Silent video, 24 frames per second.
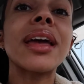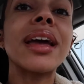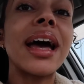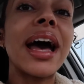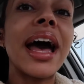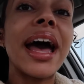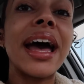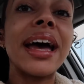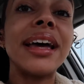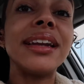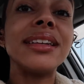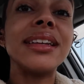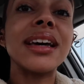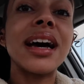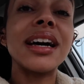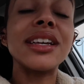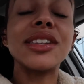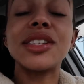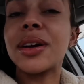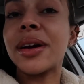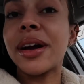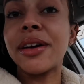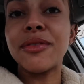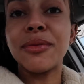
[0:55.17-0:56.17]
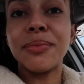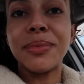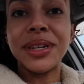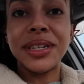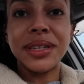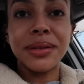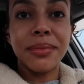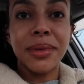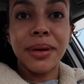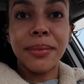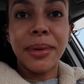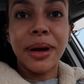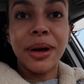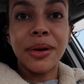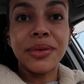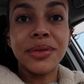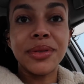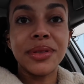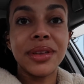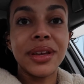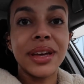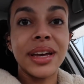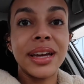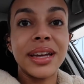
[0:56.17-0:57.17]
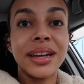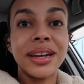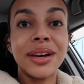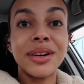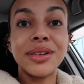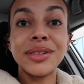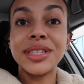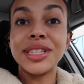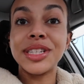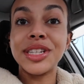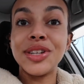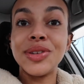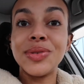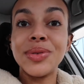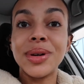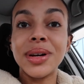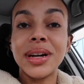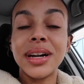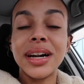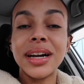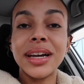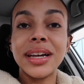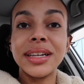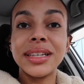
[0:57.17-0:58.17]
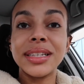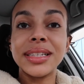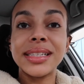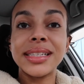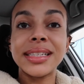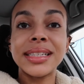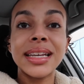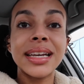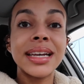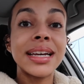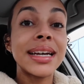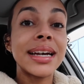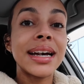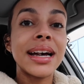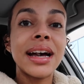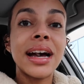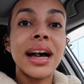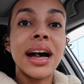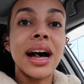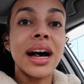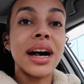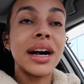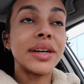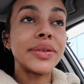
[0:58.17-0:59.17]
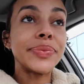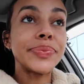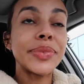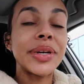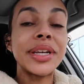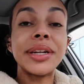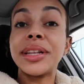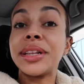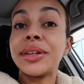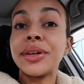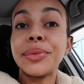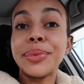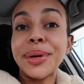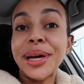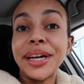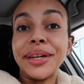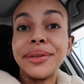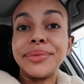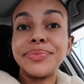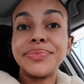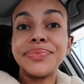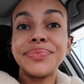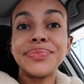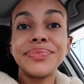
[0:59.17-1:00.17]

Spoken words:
And sorry, I have a mint in my mouth. And I'll see you guys in a little bit.